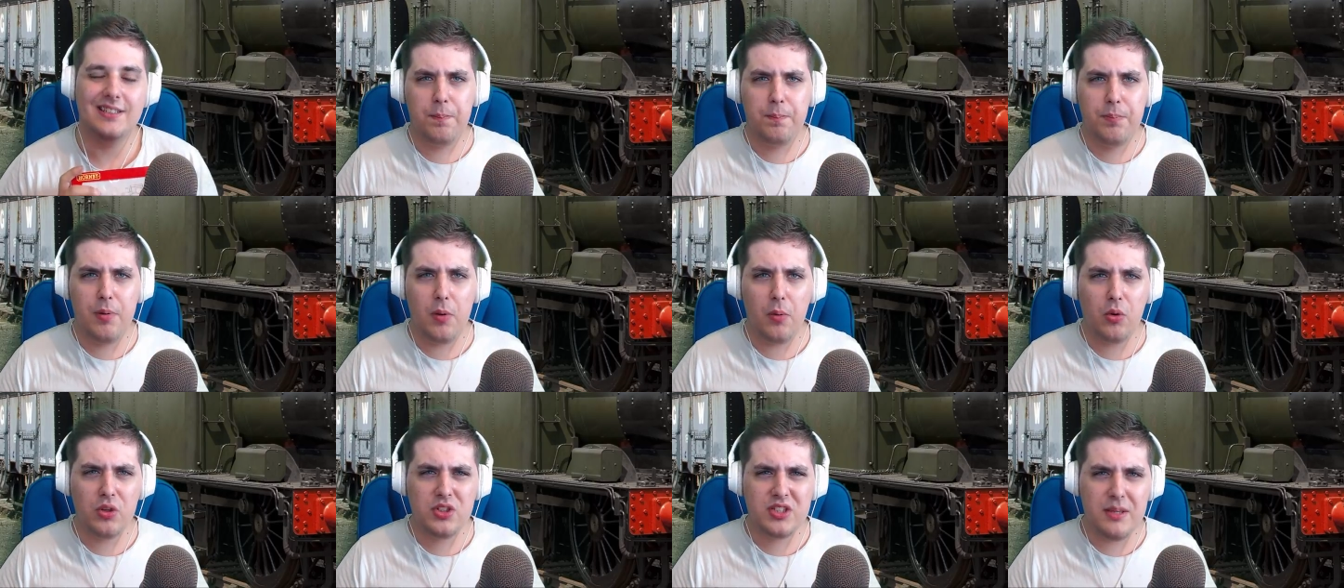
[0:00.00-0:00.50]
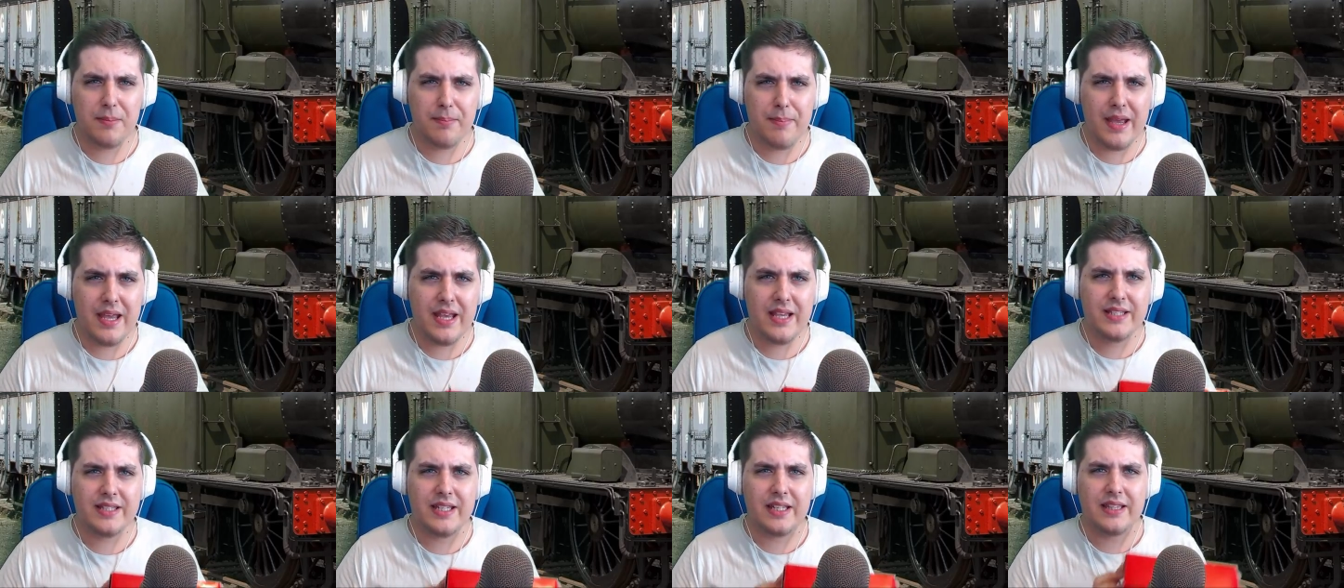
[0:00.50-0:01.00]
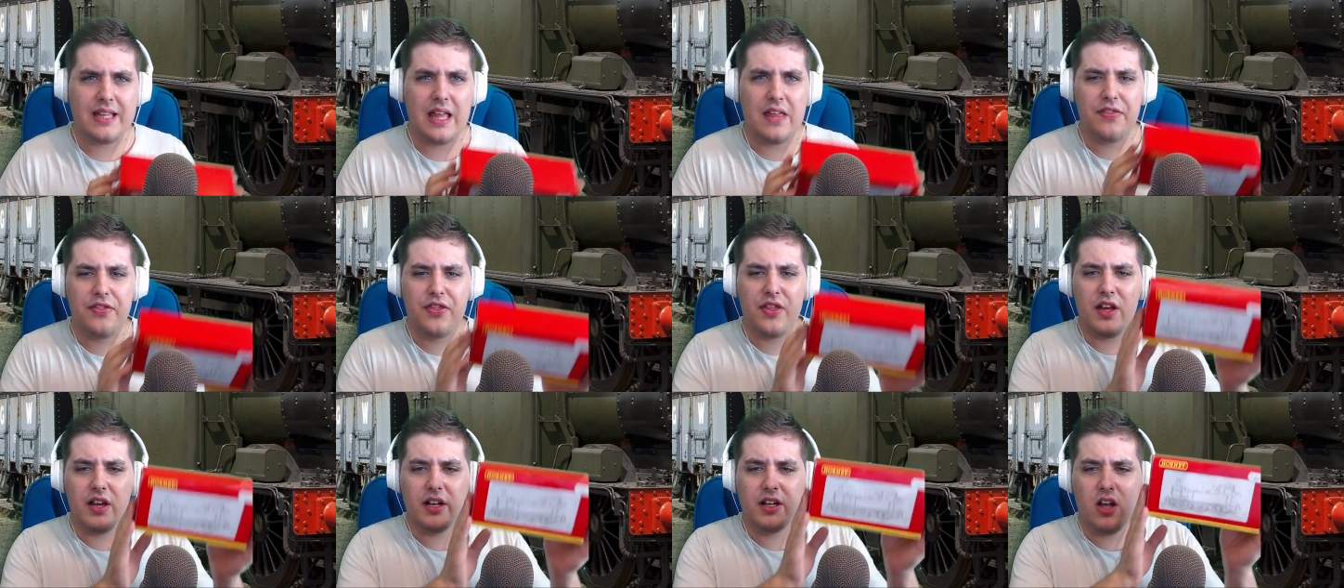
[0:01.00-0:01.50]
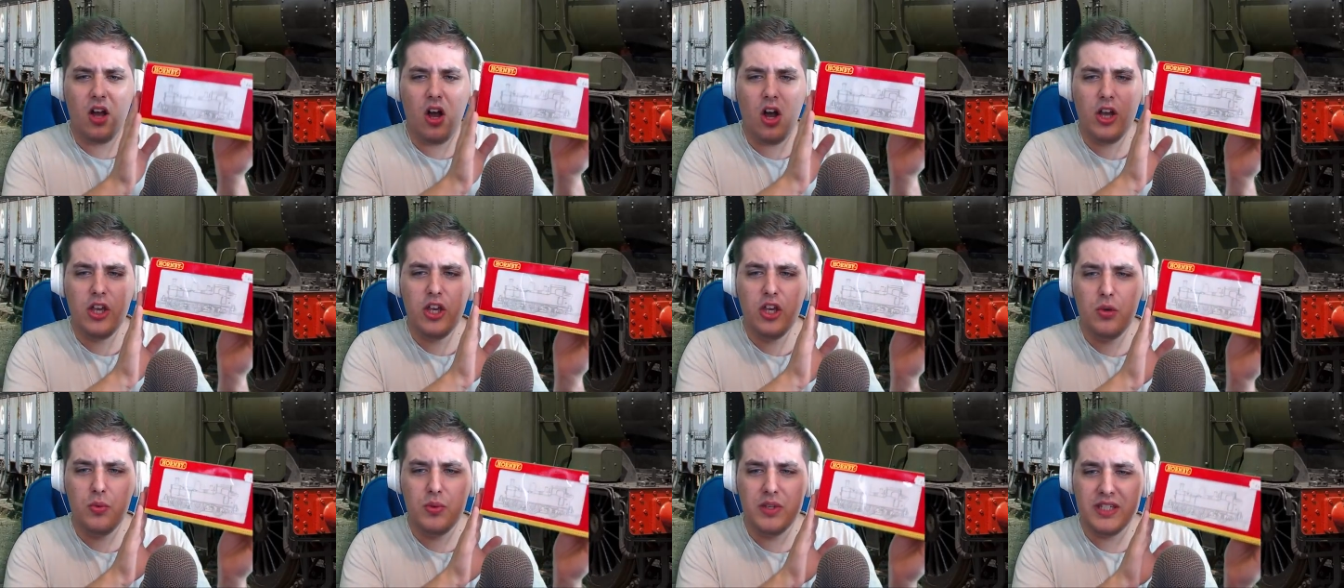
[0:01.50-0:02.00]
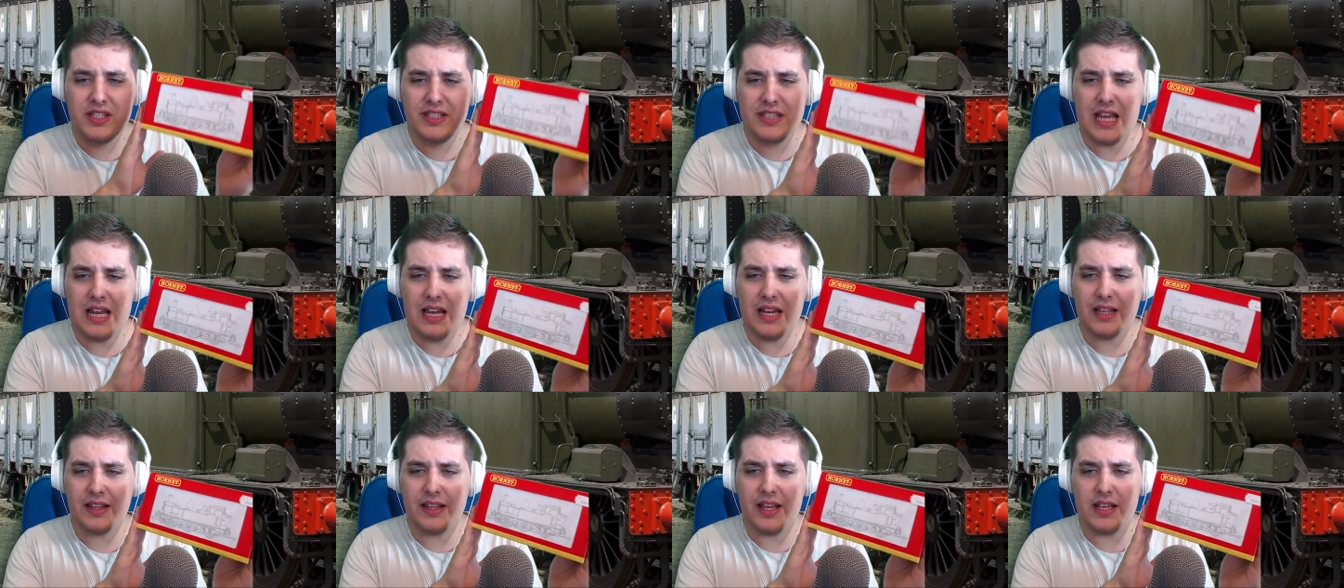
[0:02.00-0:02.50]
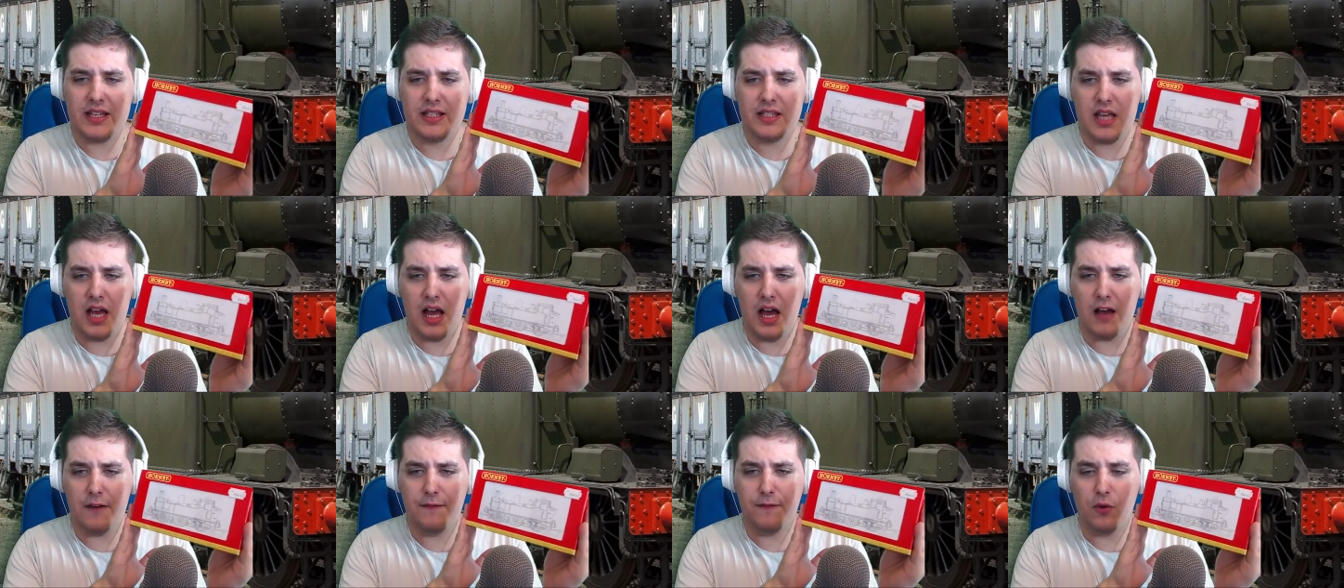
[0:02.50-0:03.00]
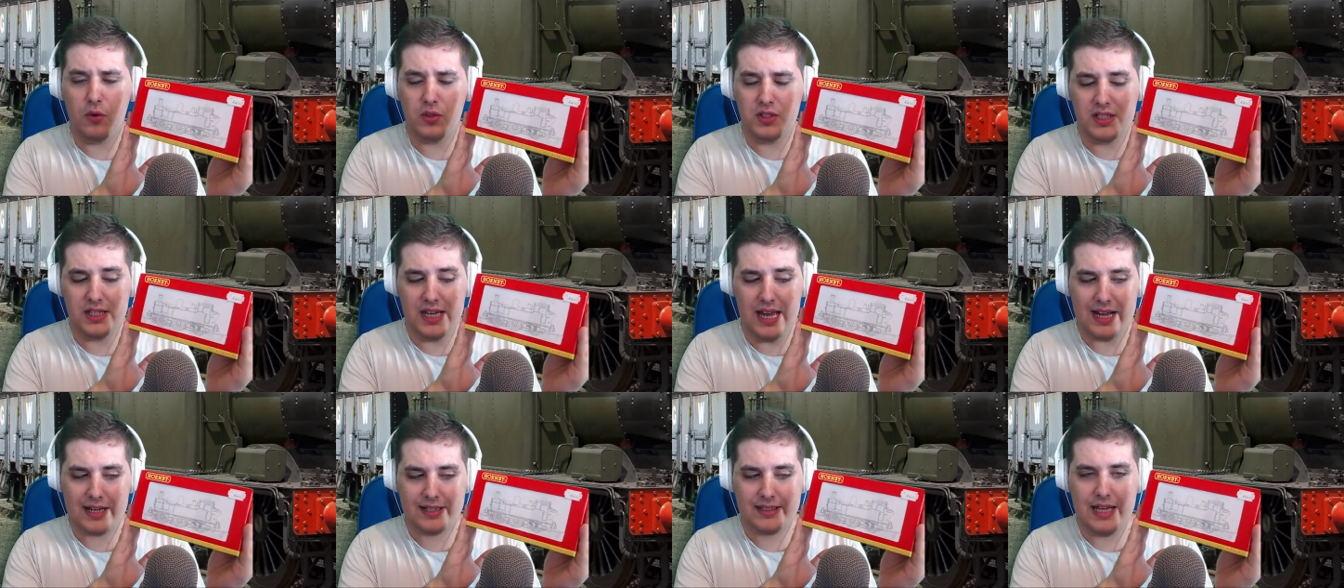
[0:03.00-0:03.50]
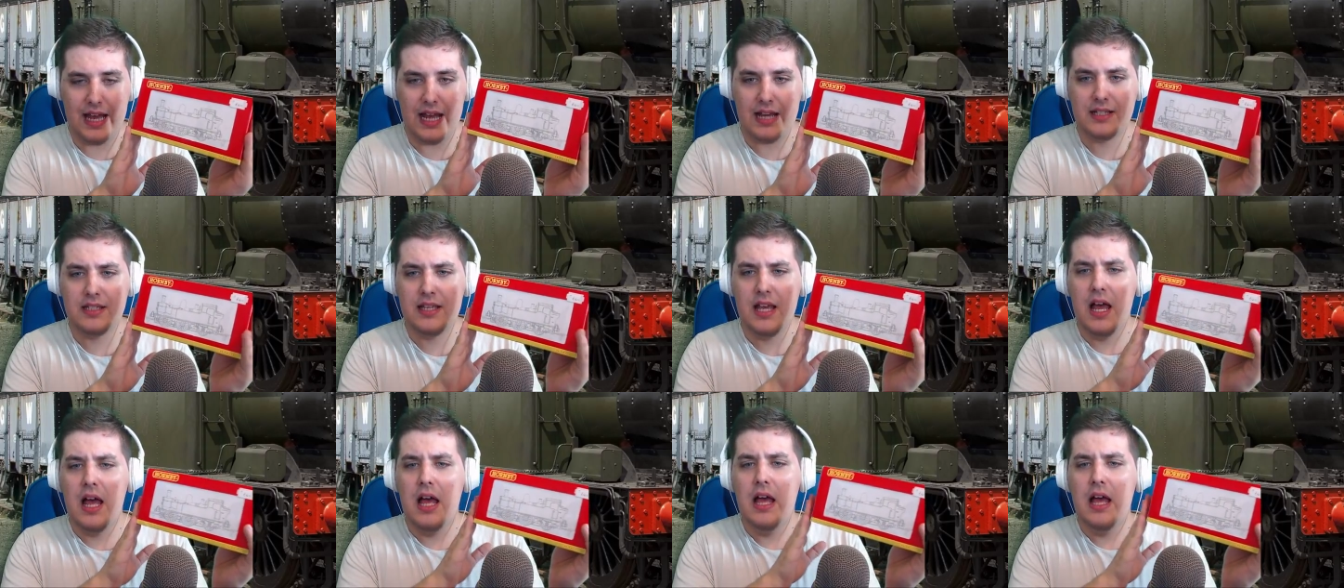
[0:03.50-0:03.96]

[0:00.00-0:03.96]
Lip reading: But what's amazing that the guy who was selling this 14XX,